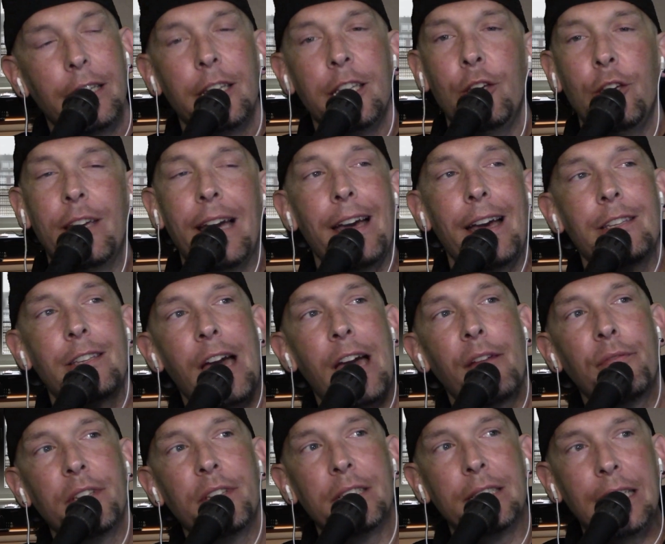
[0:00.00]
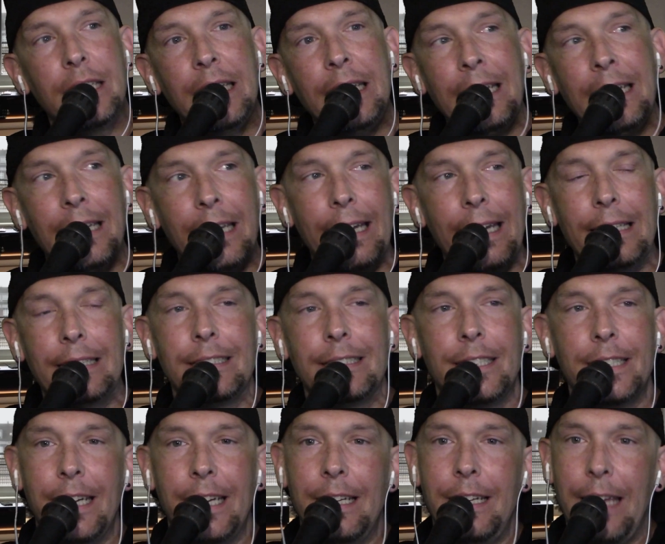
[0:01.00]
You guys have to lean
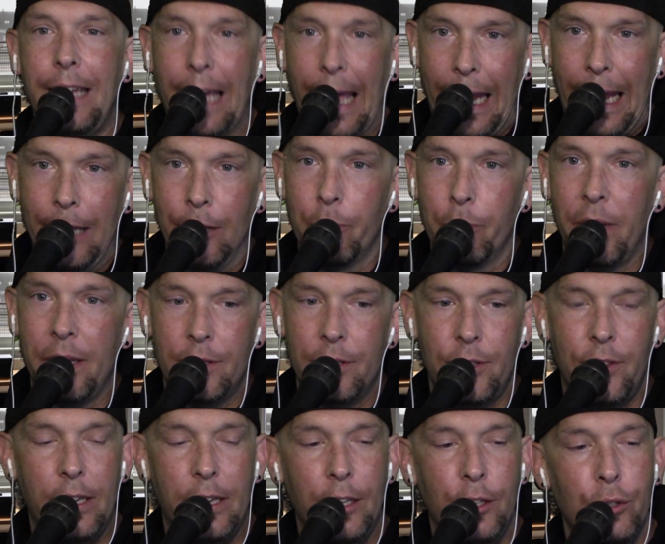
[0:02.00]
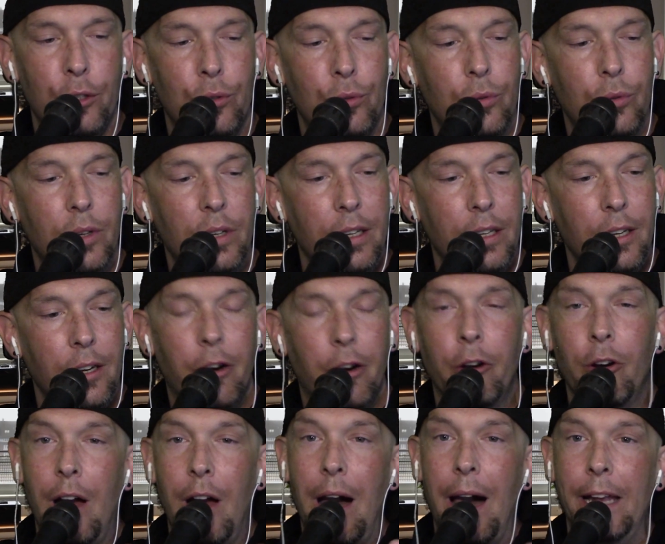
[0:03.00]
into any ailments that you
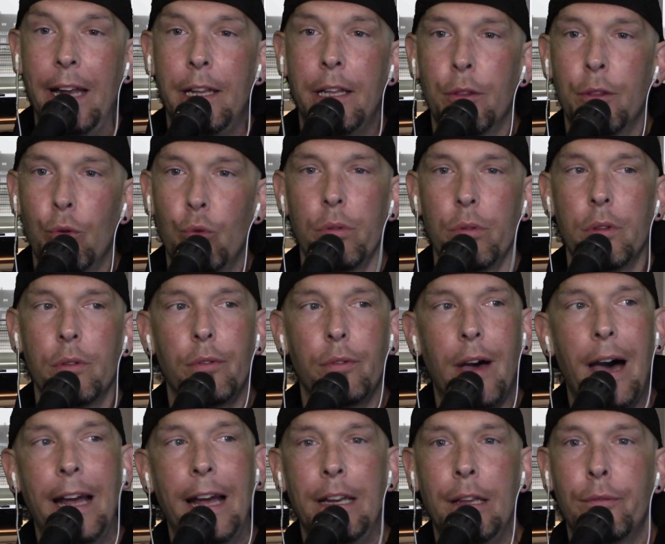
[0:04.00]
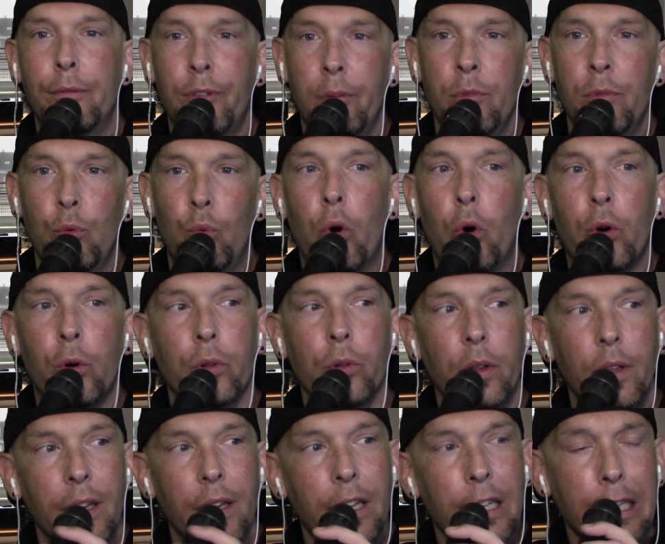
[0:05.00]
are hiding, the, hiding from the
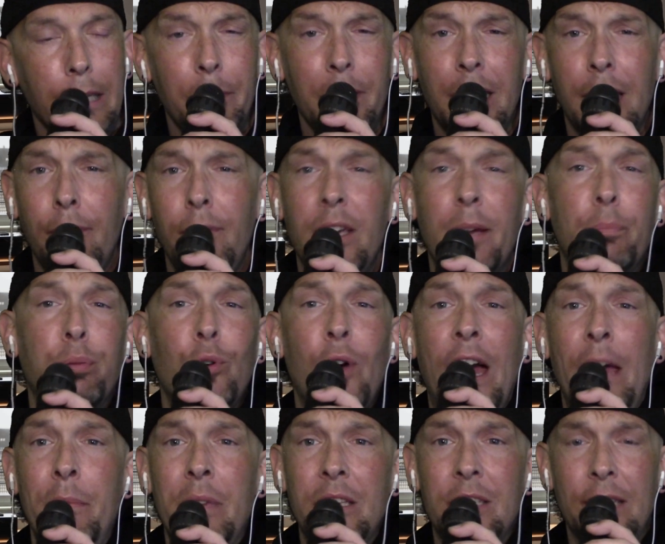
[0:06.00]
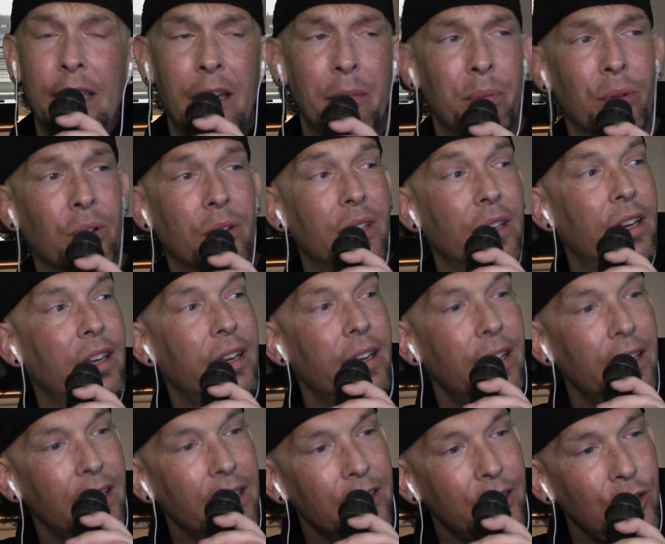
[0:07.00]
world. Let me give you a prime example.
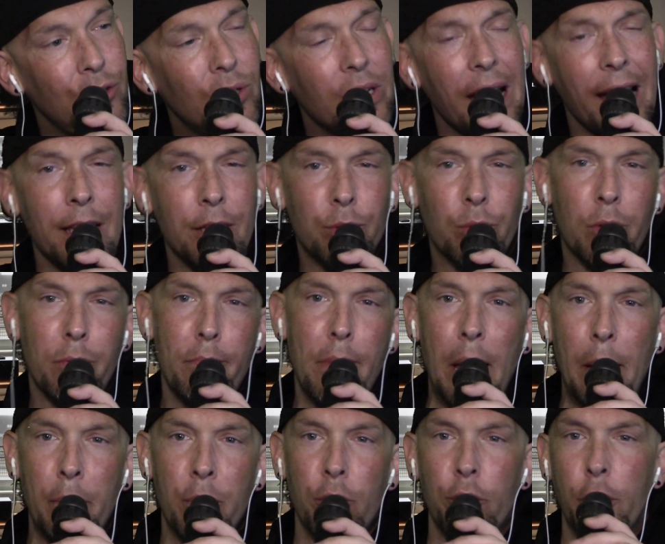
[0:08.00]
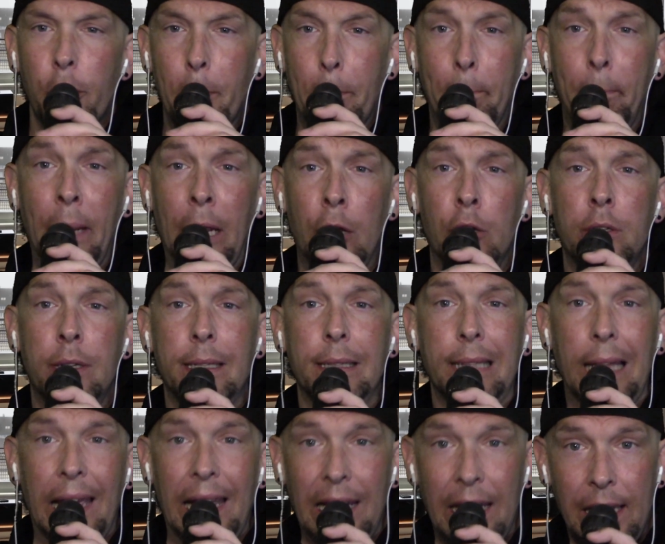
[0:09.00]
Do you guys remember the bearded
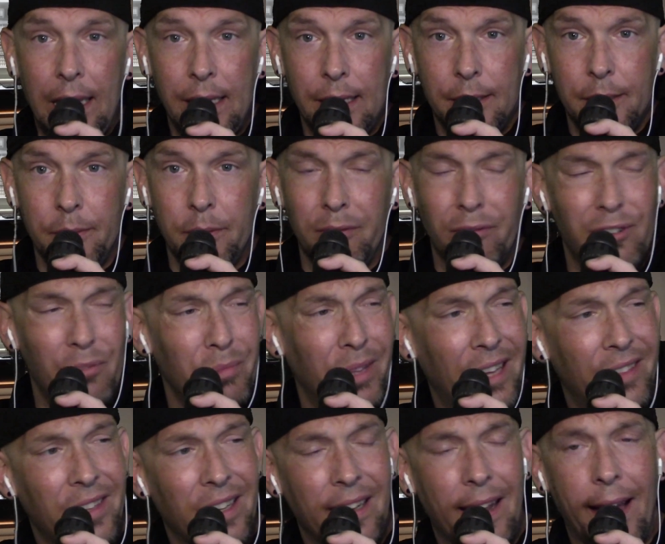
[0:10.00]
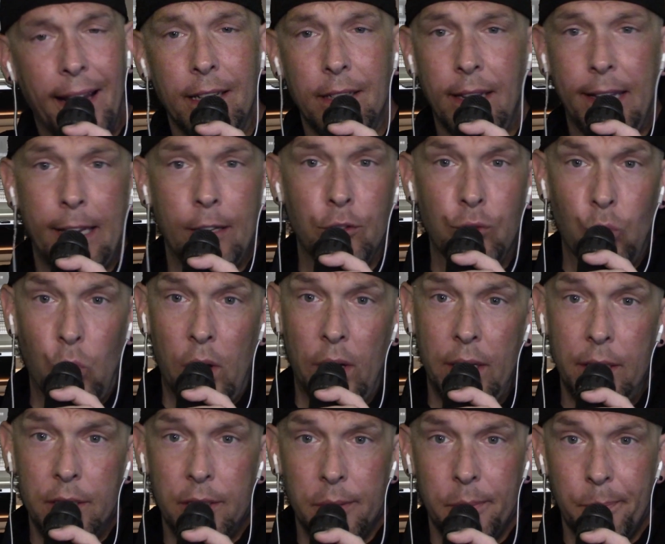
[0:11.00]
lady from like the nineteen
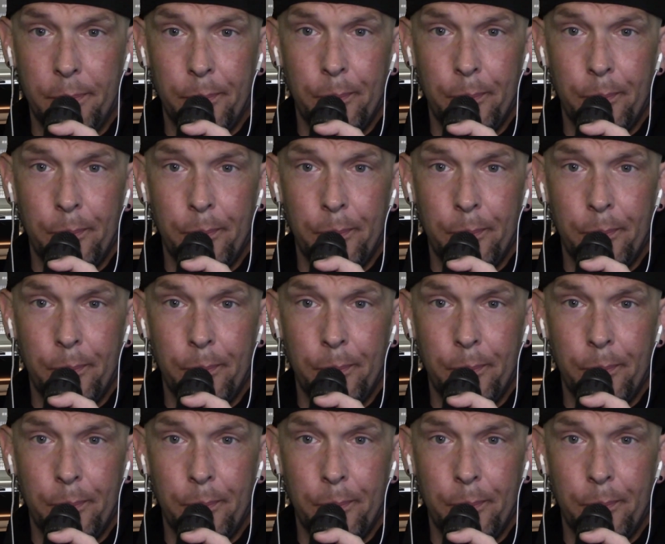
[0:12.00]
twenties?